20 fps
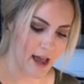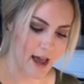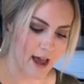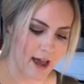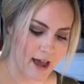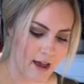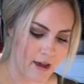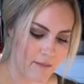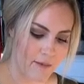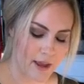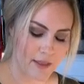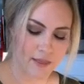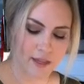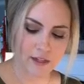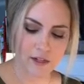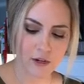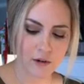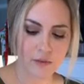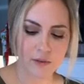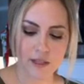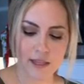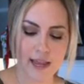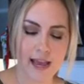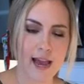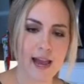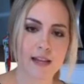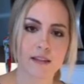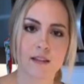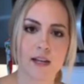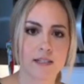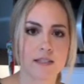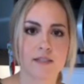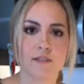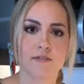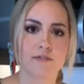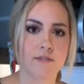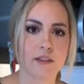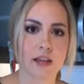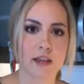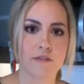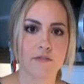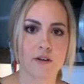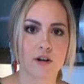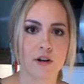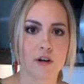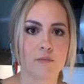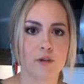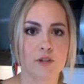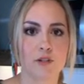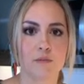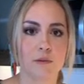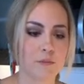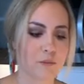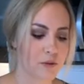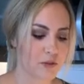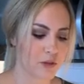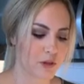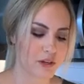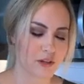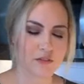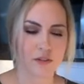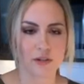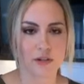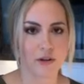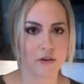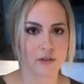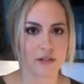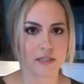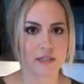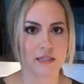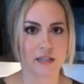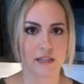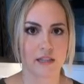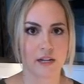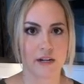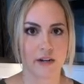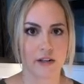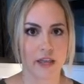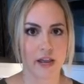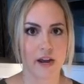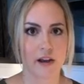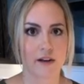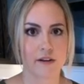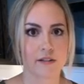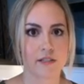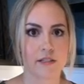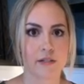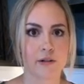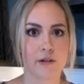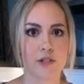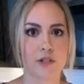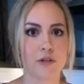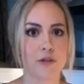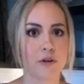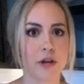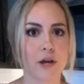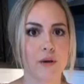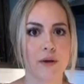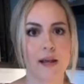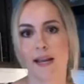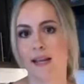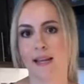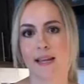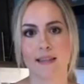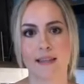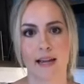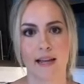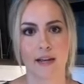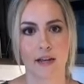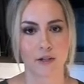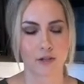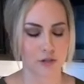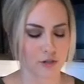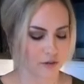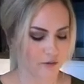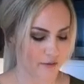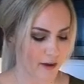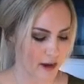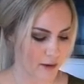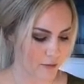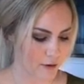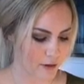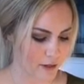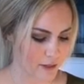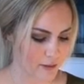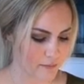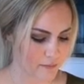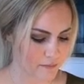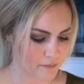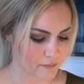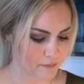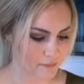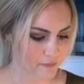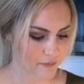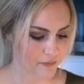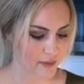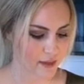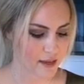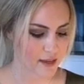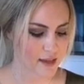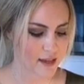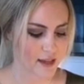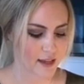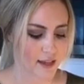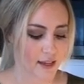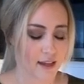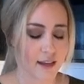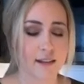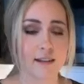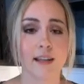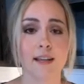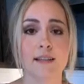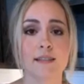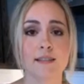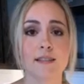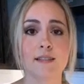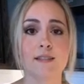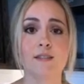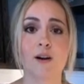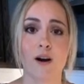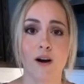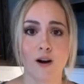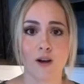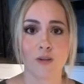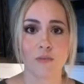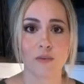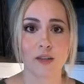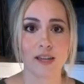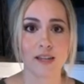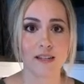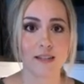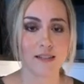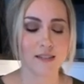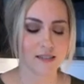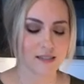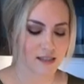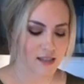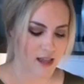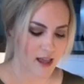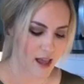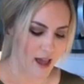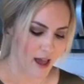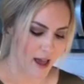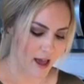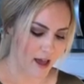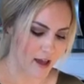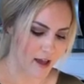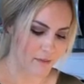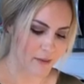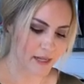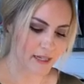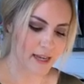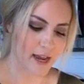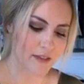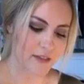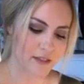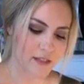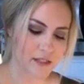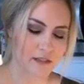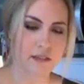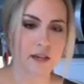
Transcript: and they don't really add lots of flavor. Most people don't even notice that they're there. So it's a great way to get that extra fiber in. Next is almonds. Again, this is